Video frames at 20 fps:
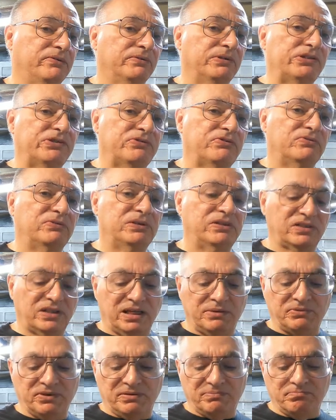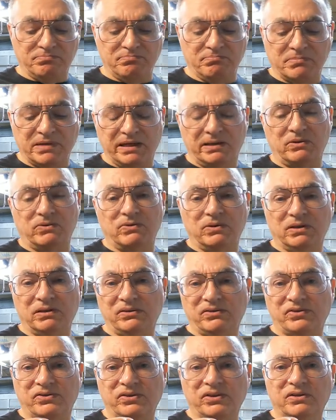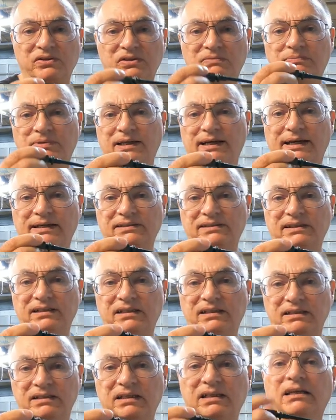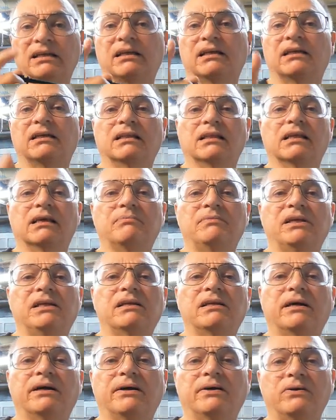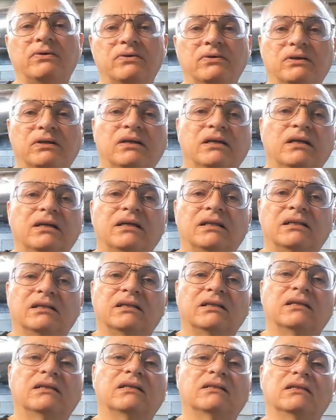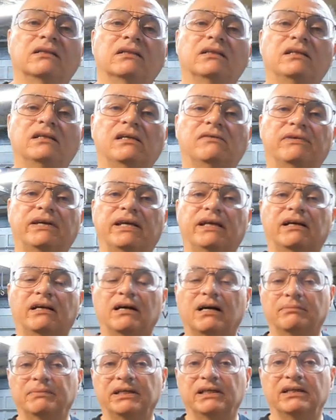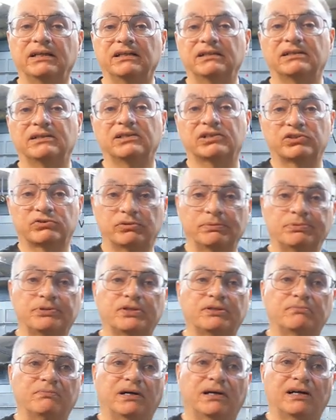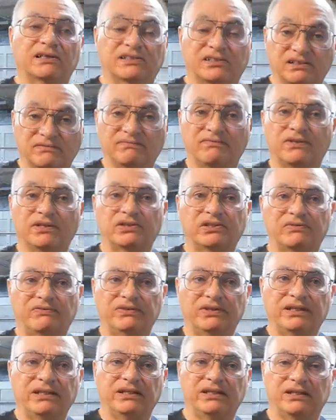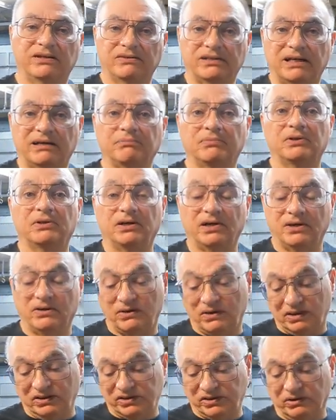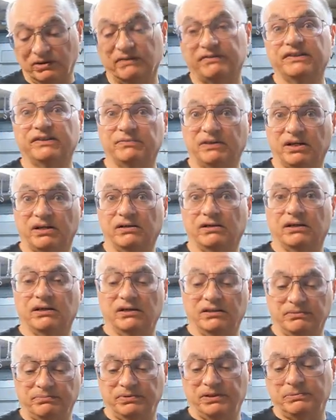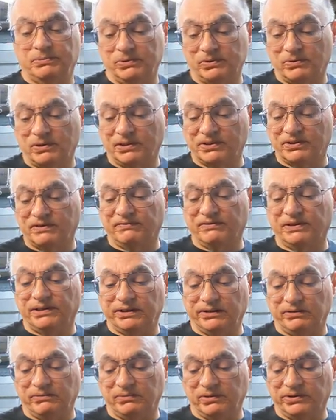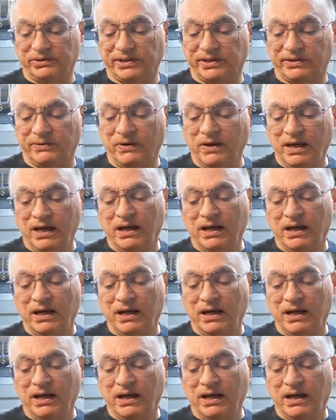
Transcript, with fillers: original ones came with metal ones or plastic, let me know. Leave a comment in the description box of this video down below, so every other people who watch the video will know.